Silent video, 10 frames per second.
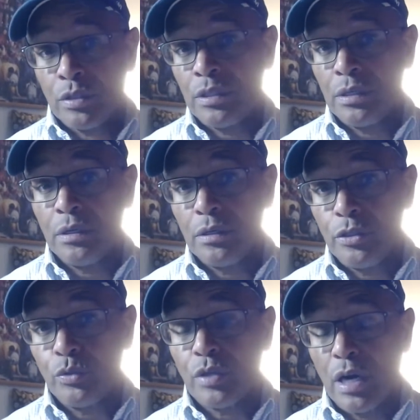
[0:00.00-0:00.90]
to the
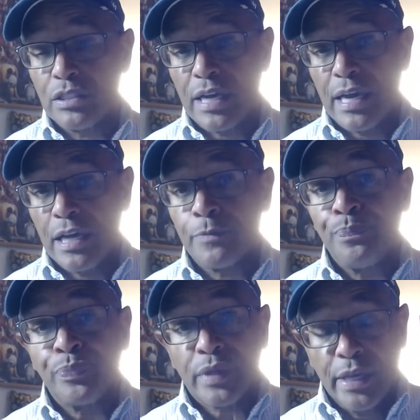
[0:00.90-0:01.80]
Utah Jazz.
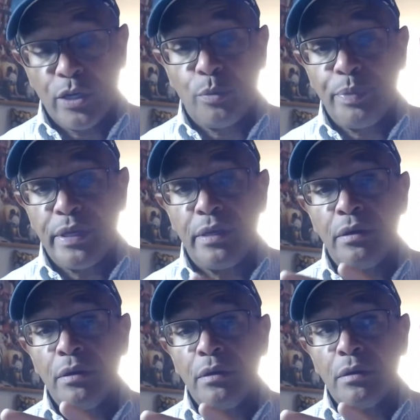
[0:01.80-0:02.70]
It'll be
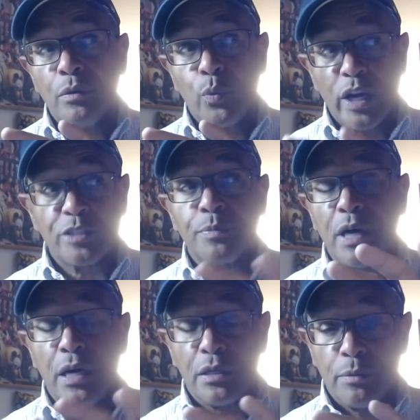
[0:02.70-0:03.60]

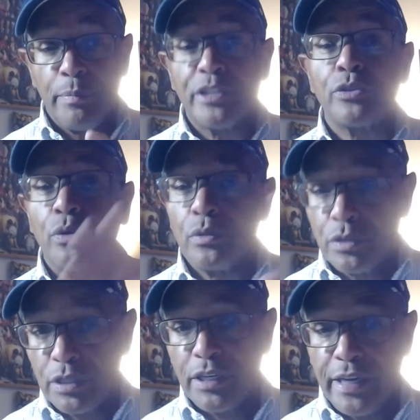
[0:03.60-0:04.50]
Mitchell
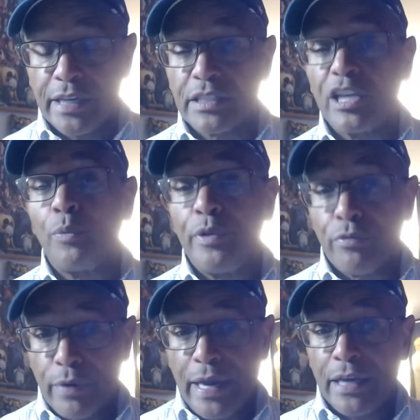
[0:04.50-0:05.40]
to the Knicks. It'll be
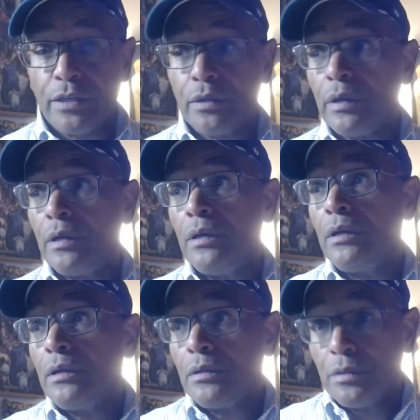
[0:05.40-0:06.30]
Randle
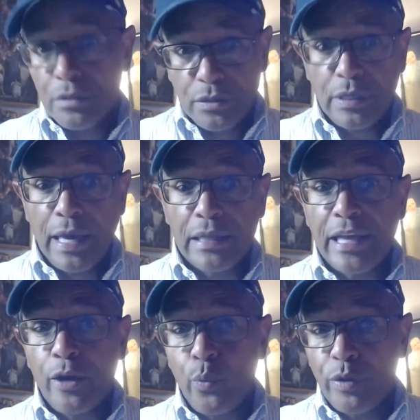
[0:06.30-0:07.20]
to
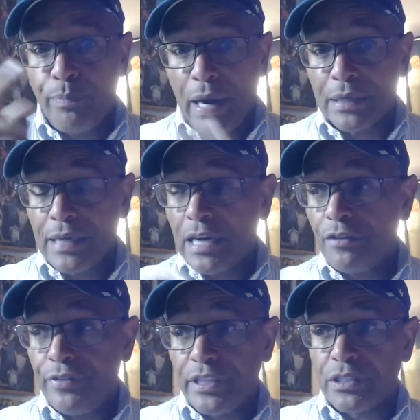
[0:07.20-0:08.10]
LA with
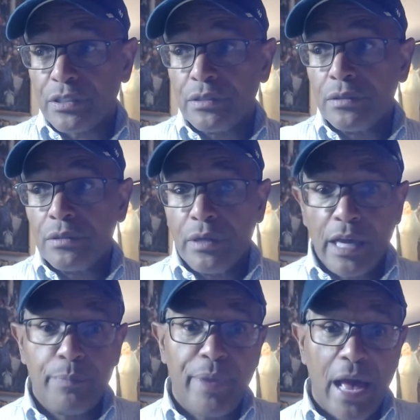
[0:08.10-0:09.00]
Bogdanovic
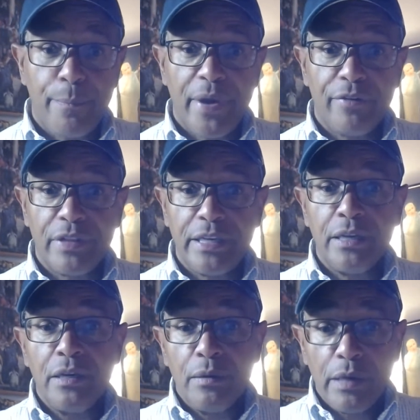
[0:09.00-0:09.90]
and Pat Beverley.
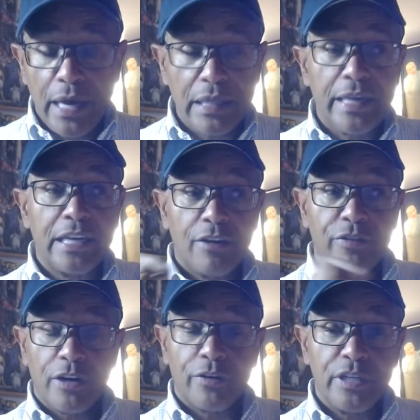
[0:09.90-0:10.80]
LA
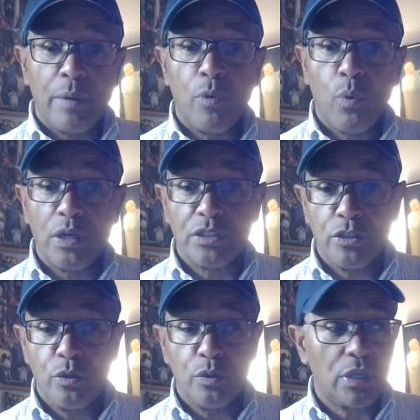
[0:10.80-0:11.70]
giving a number 1 to
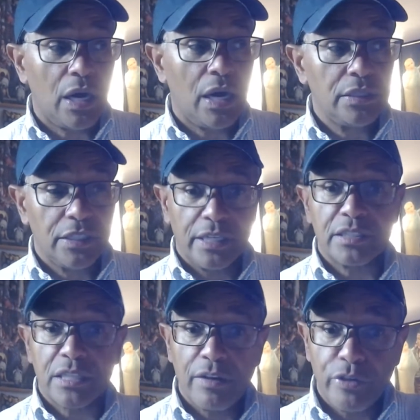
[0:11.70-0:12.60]
Utah. The
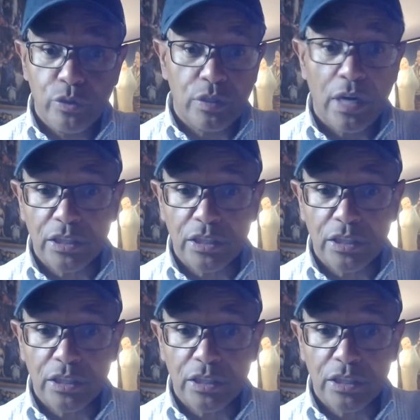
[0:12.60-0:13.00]
Knicks giving Utah